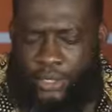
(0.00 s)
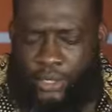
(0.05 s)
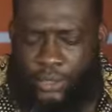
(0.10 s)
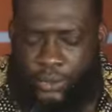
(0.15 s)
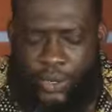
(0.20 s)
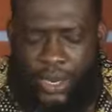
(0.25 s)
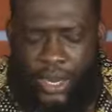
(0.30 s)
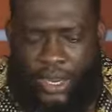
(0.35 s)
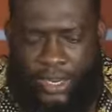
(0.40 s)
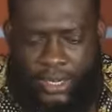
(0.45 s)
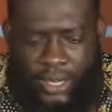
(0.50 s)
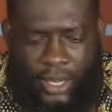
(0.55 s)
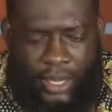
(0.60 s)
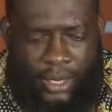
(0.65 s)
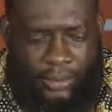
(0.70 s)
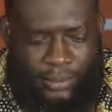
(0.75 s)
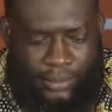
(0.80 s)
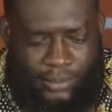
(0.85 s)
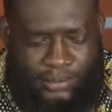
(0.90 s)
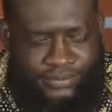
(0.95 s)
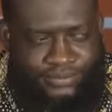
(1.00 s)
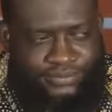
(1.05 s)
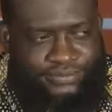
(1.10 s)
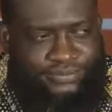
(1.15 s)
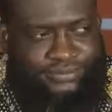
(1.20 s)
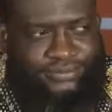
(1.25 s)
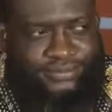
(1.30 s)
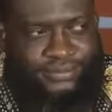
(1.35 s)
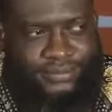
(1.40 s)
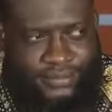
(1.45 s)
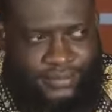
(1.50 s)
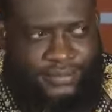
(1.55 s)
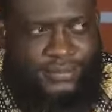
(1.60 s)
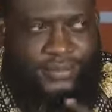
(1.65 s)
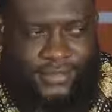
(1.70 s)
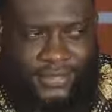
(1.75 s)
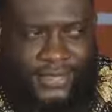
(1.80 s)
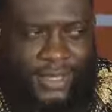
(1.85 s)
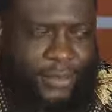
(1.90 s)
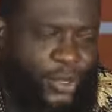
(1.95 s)
You're right.
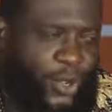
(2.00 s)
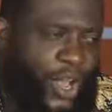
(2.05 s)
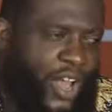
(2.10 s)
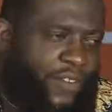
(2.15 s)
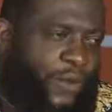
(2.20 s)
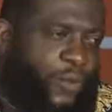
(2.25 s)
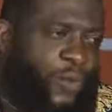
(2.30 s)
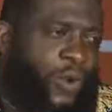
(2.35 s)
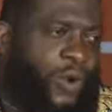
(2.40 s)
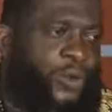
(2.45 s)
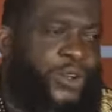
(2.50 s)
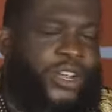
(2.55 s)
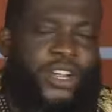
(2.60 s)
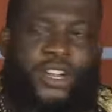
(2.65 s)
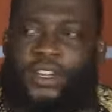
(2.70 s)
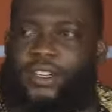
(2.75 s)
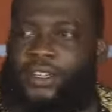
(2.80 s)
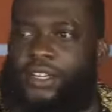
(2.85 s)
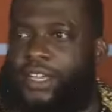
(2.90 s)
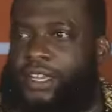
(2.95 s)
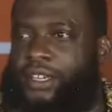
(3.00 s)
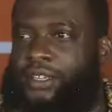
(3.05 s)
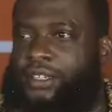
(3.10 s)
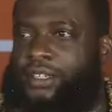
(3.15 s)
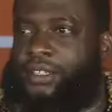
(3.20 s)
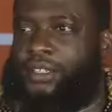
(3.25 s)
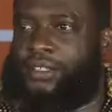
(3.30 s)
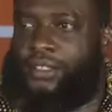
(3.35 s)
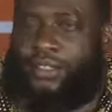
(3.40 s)
Let me go have a word with her, okay?